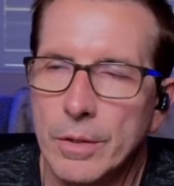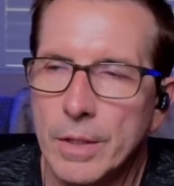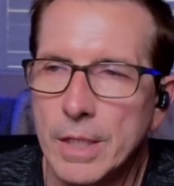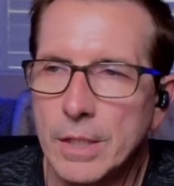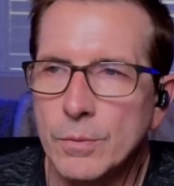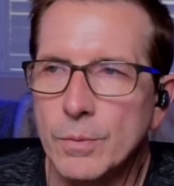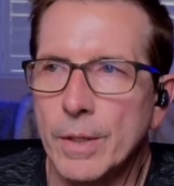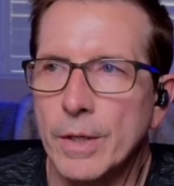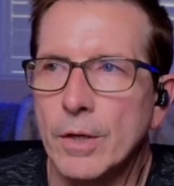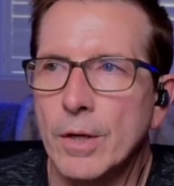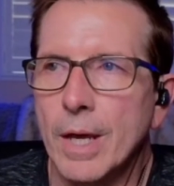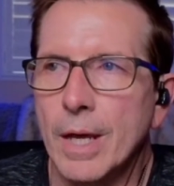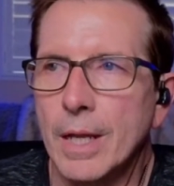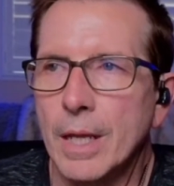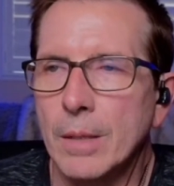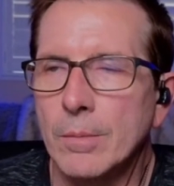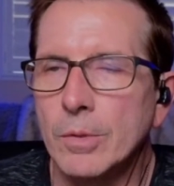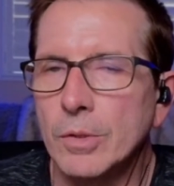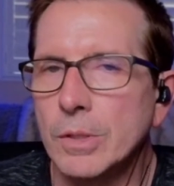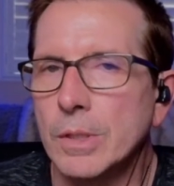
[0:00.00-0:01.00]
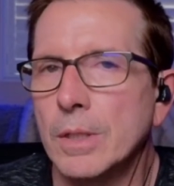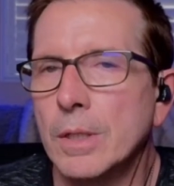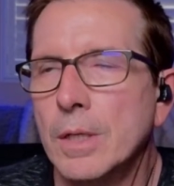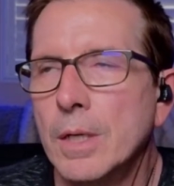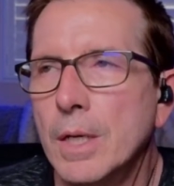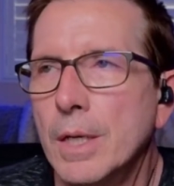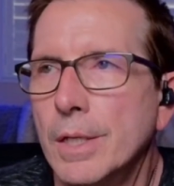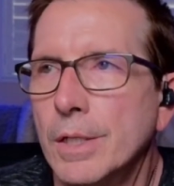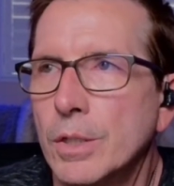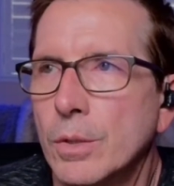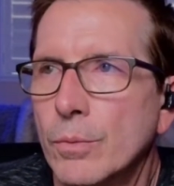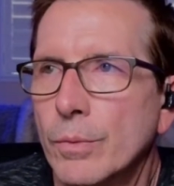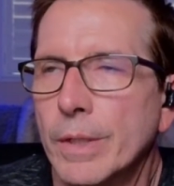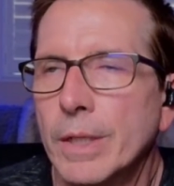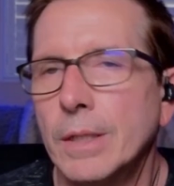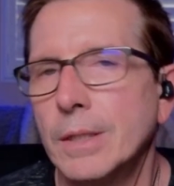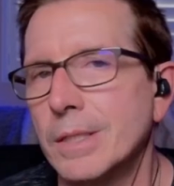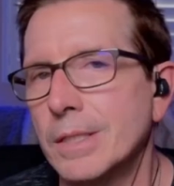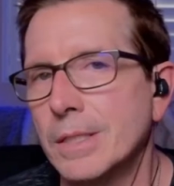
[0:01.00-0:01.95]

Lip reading: That's why you're not able to read the